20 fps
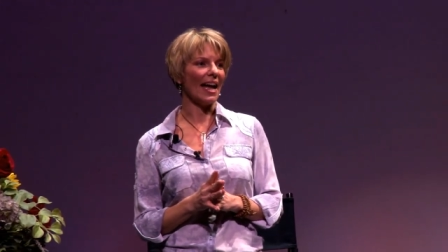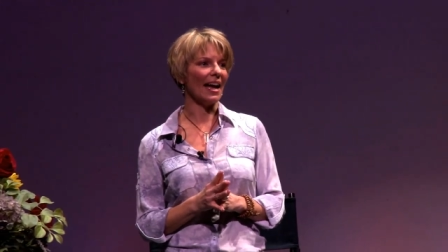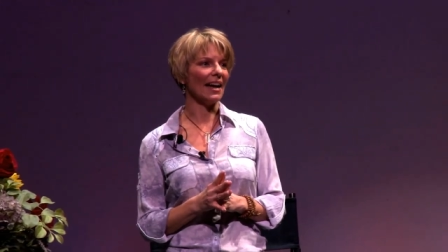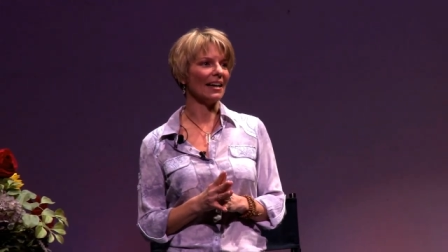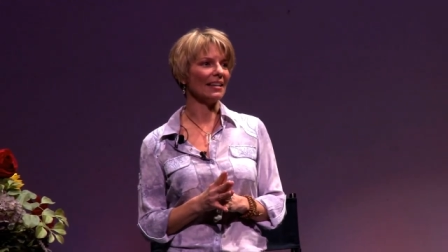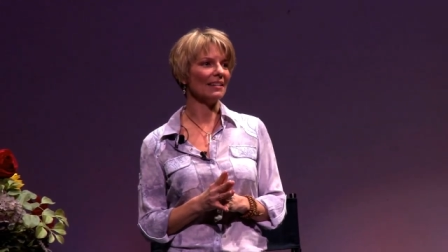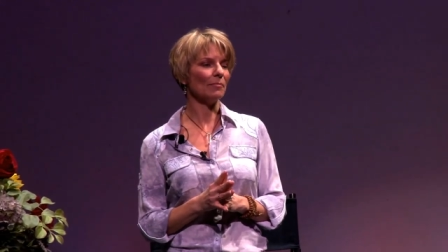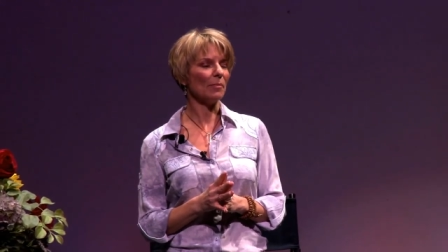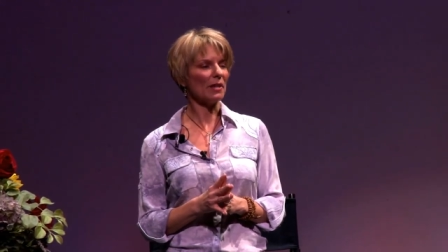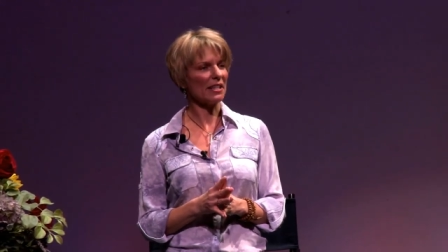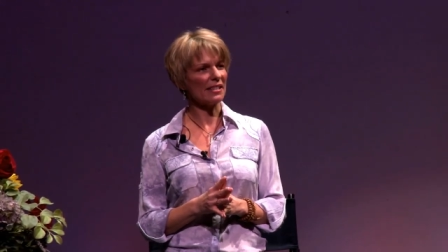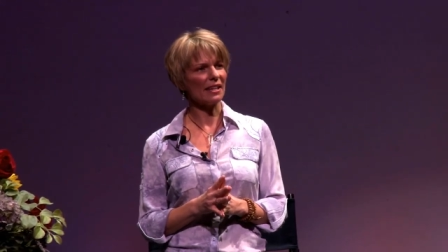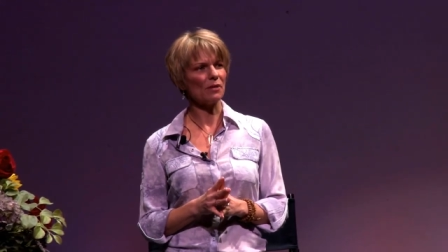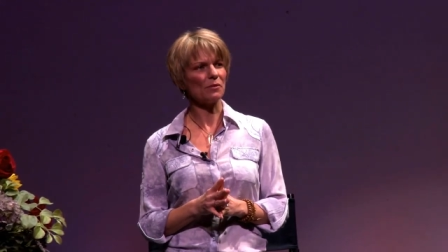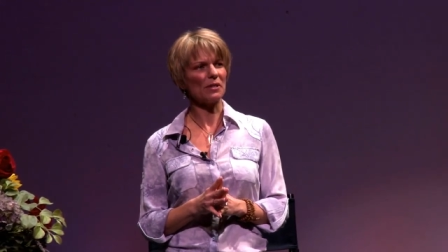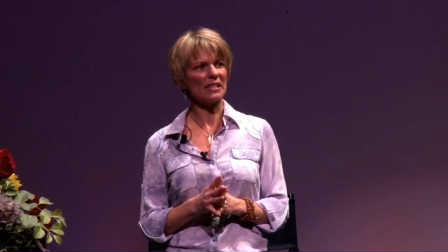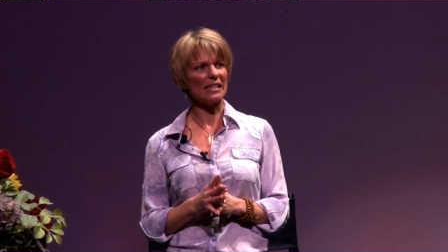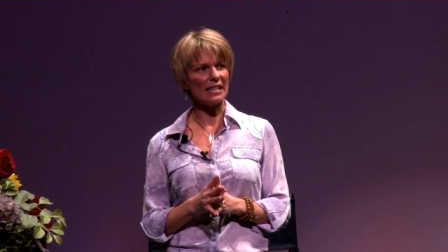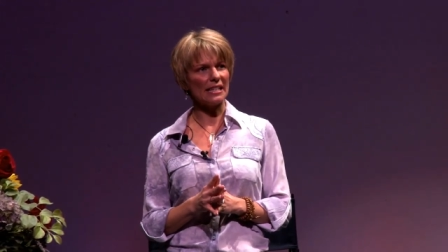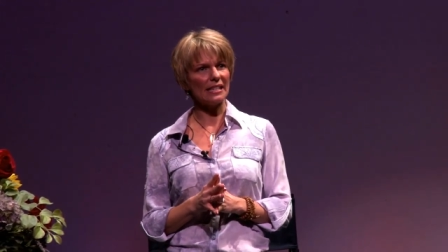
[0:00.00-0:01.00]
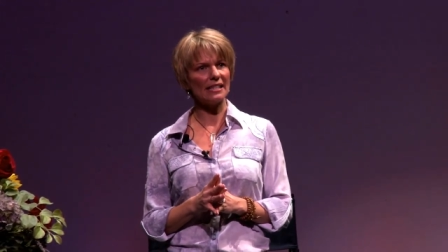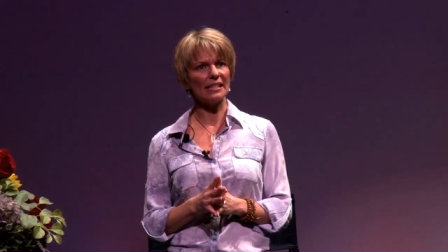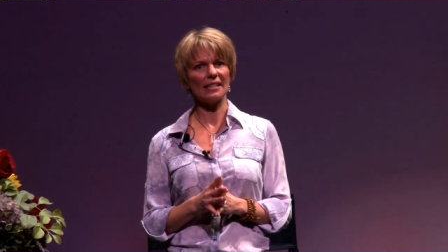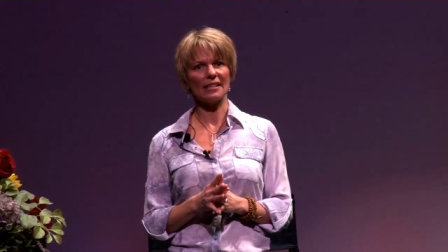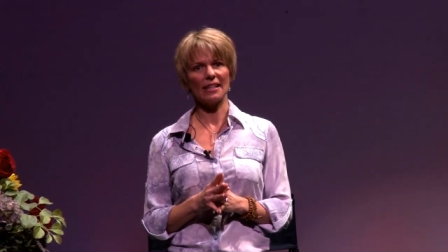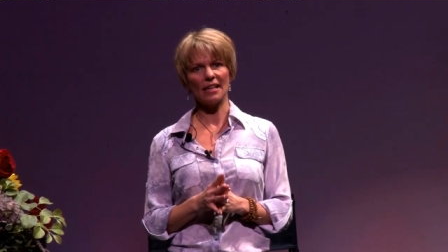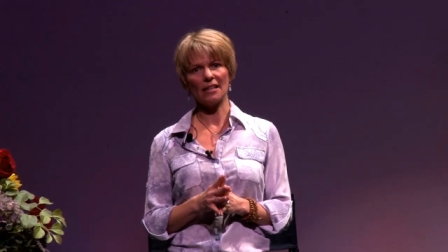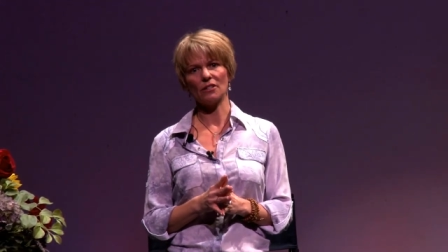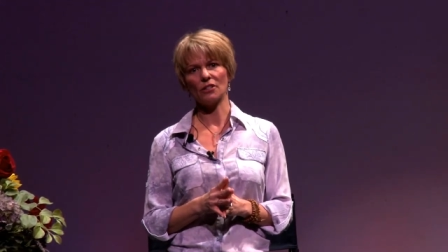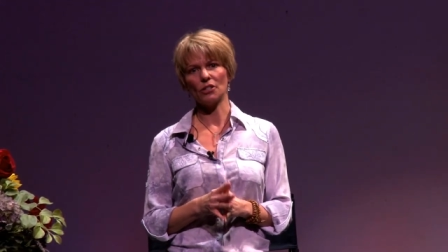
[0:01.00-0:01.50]
and because that was the
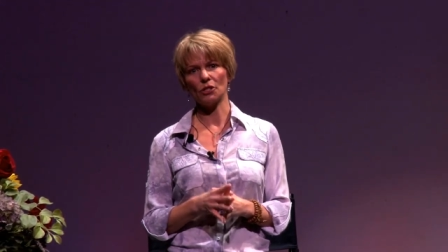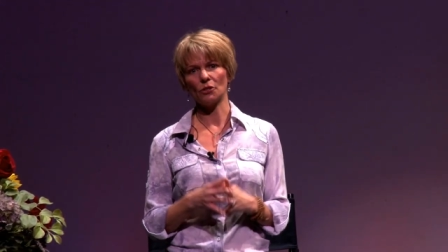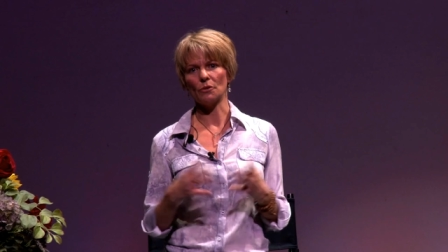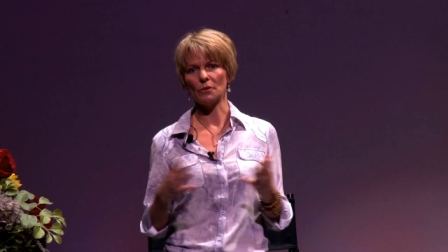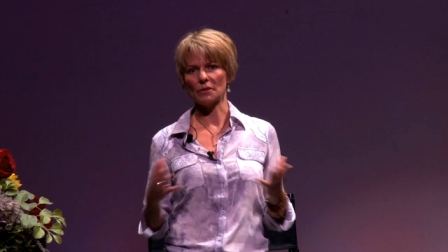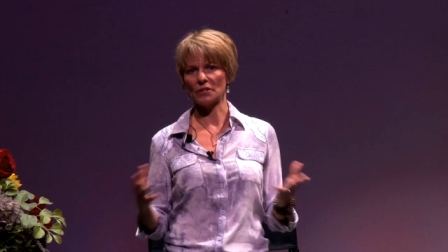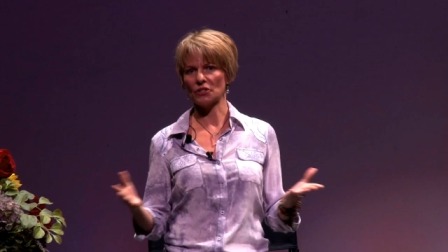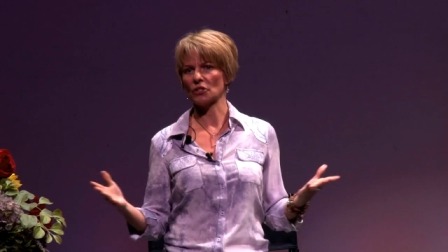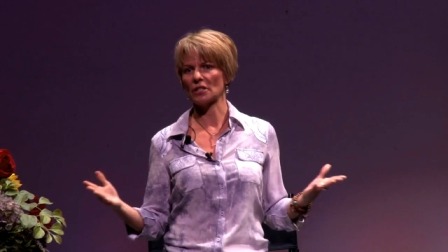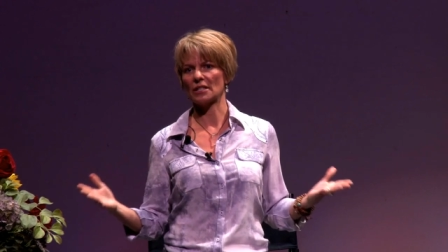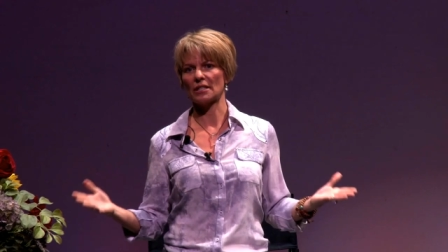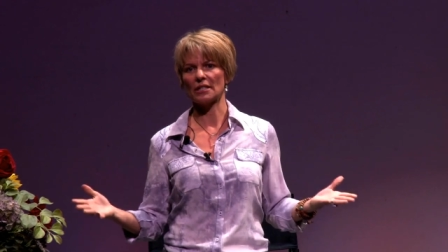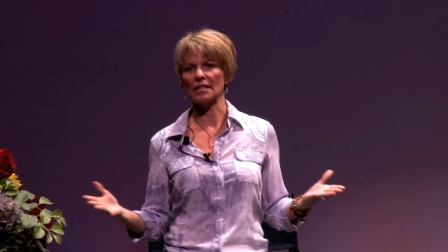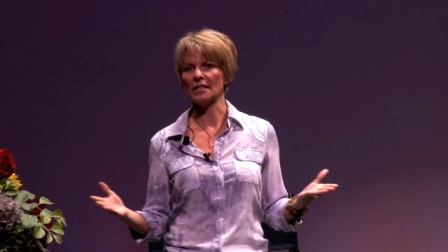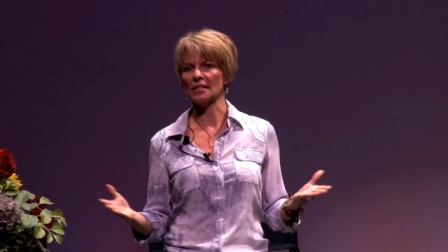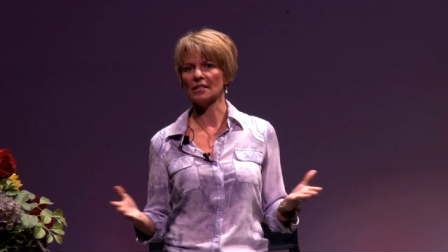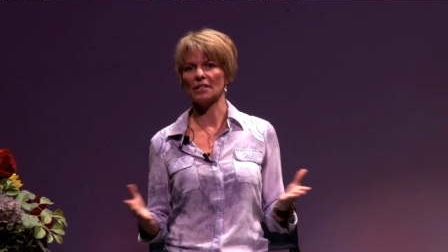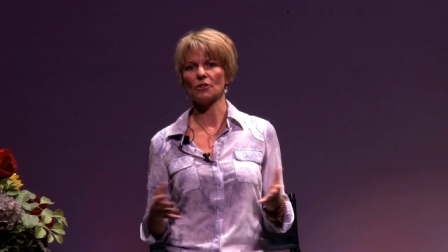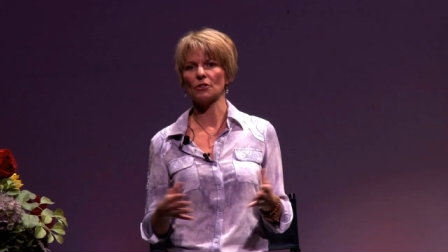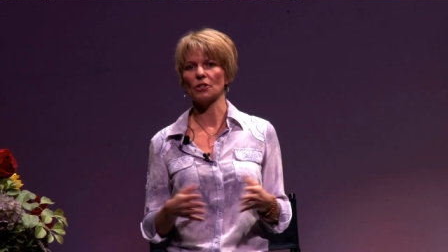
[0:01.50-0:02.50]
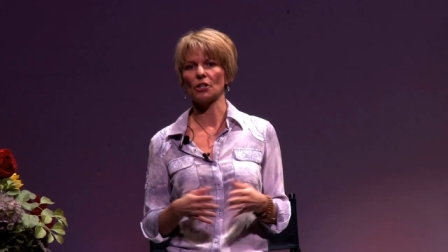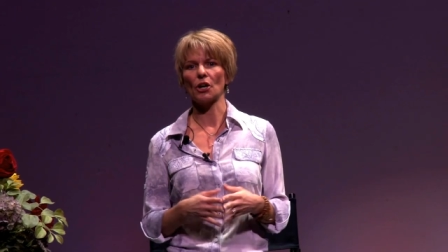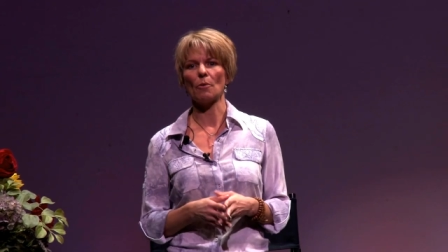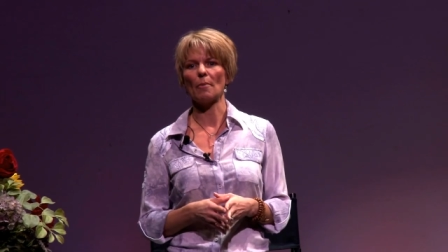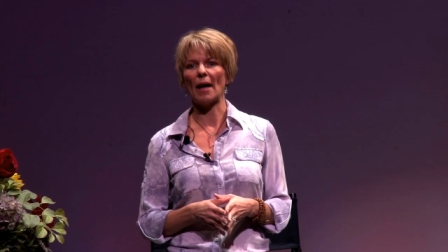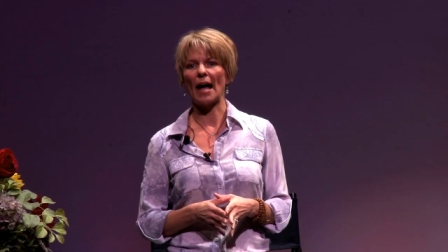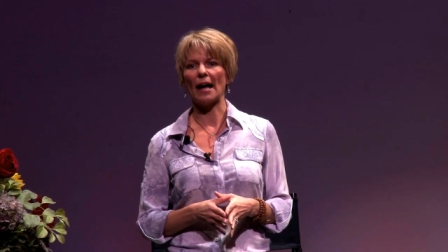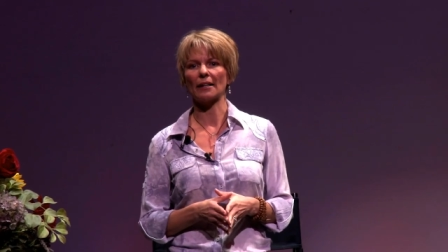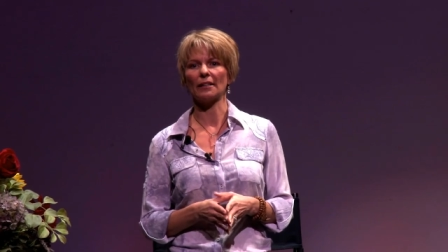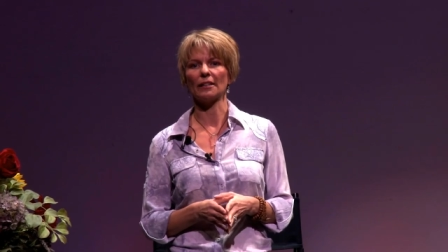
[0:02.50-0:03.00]
easy thing to do. It was just easier to go
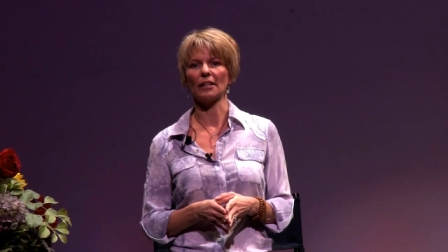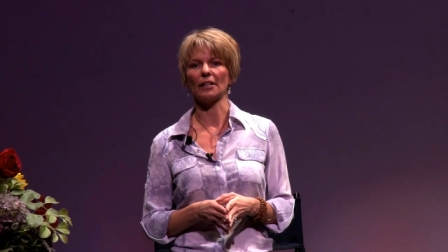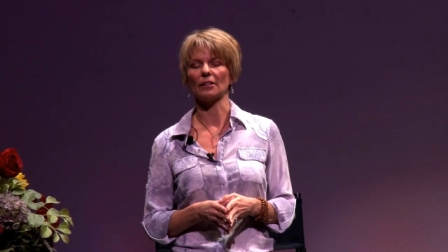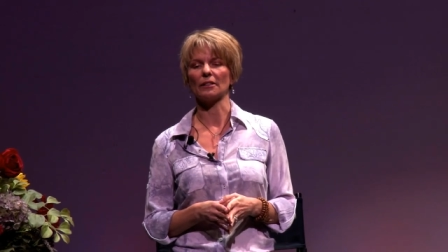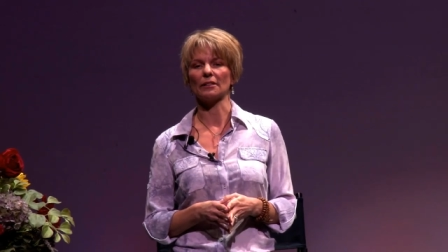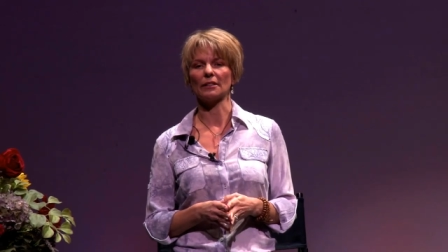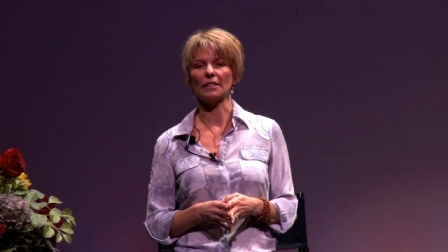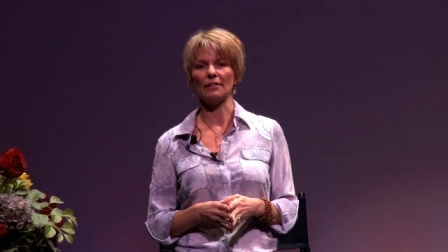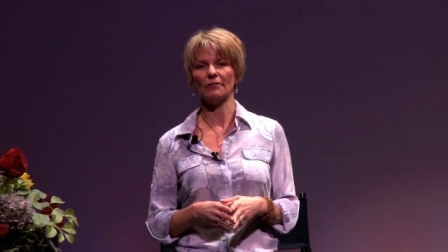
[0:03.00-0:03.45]
back there.